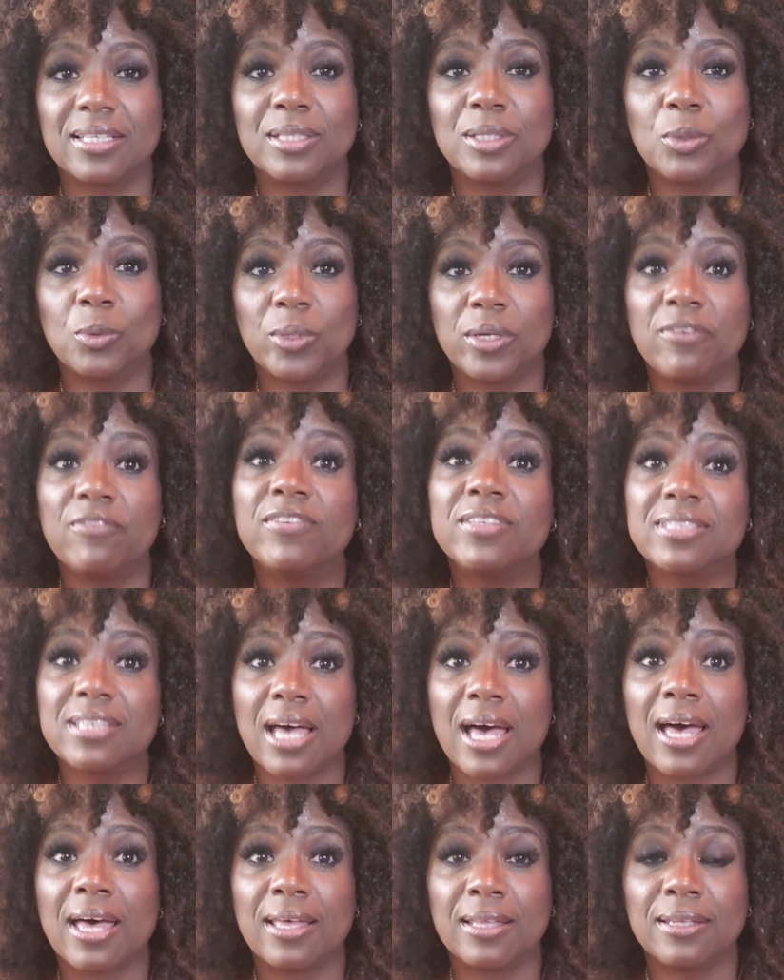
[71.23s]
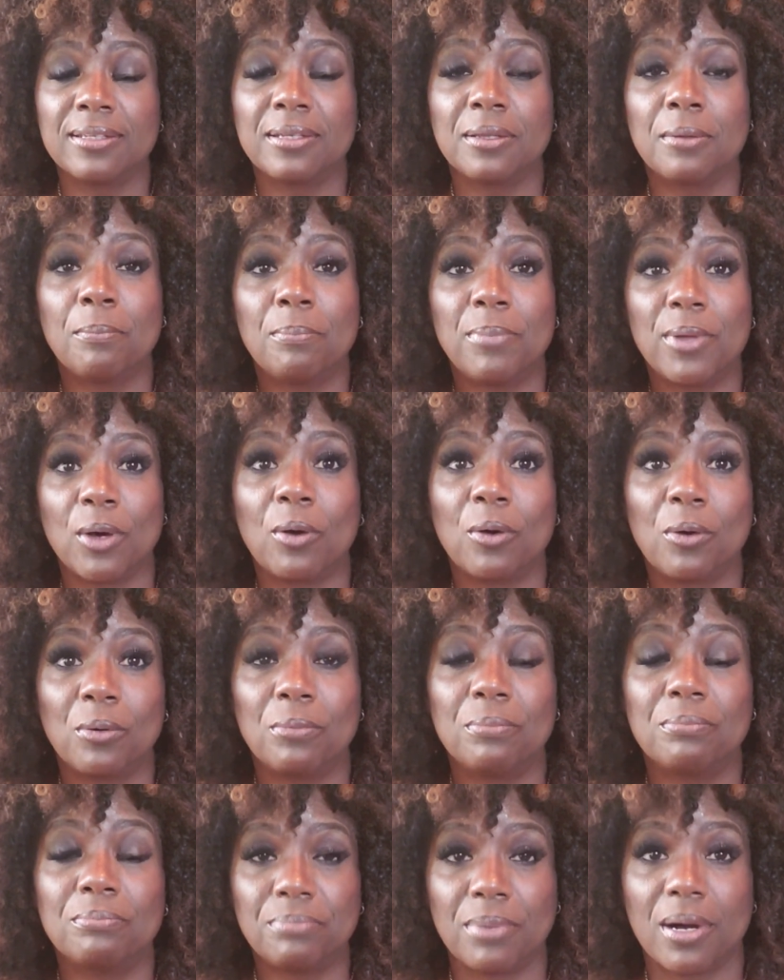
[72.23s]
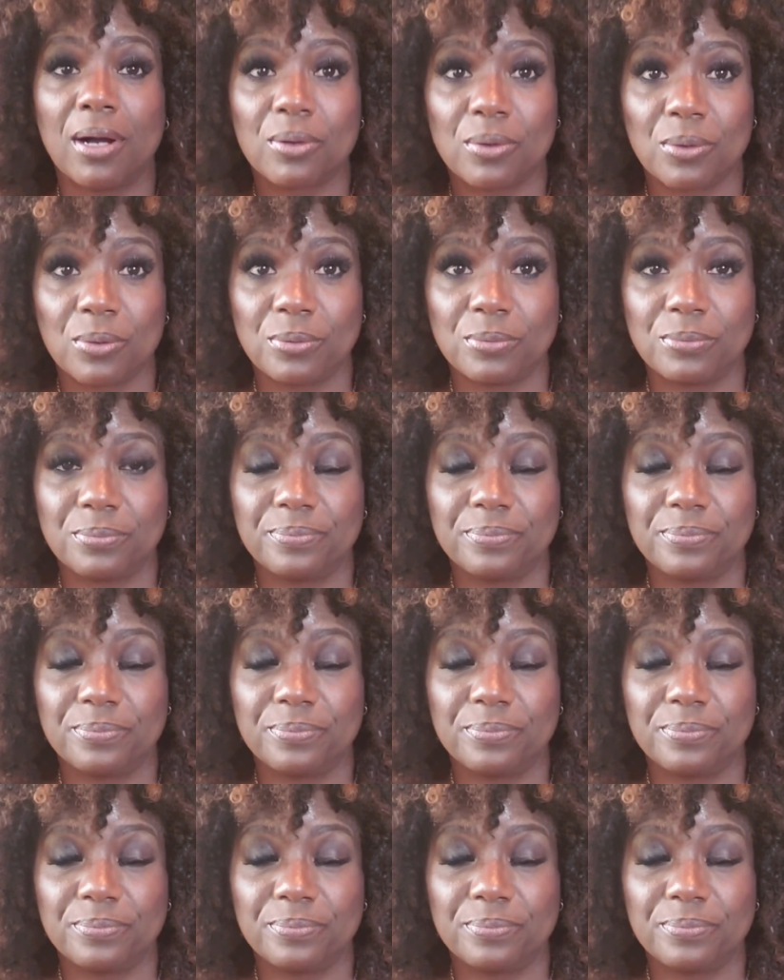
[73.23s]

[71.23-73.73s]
Louis Vuitton belt buckle.